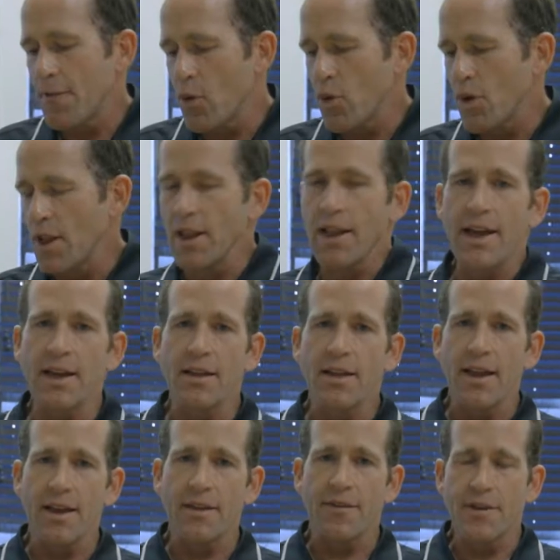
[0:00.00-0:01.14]
for leg
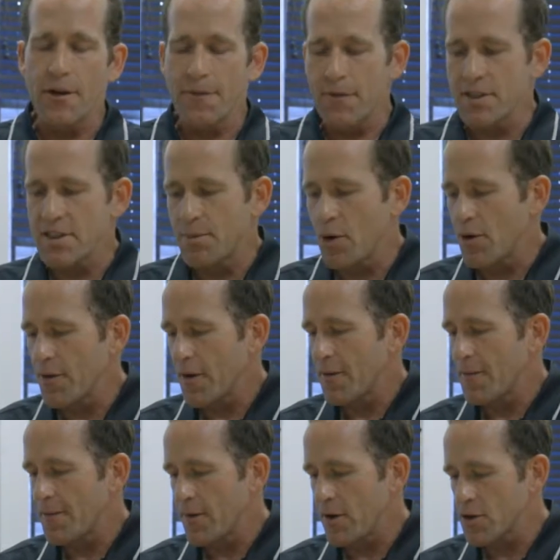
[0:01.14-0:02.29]
length difference, both
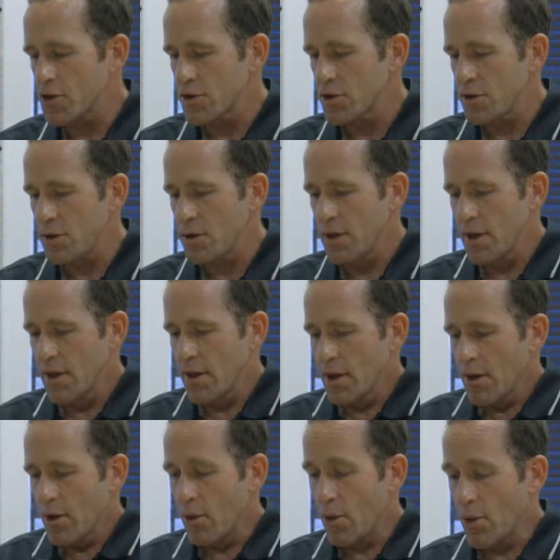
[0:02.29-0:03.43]
functional
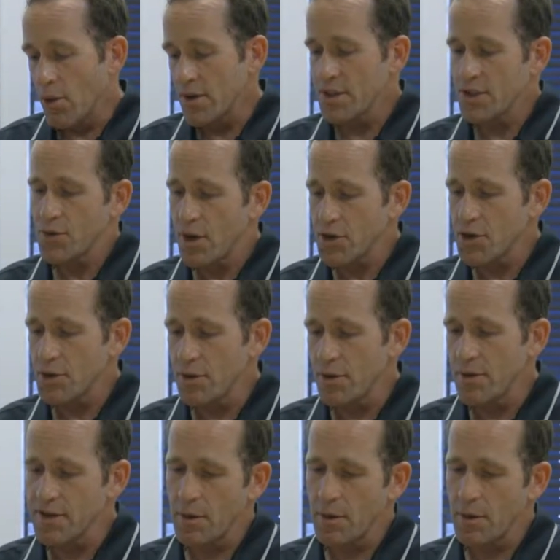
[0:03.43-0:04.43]
or structural.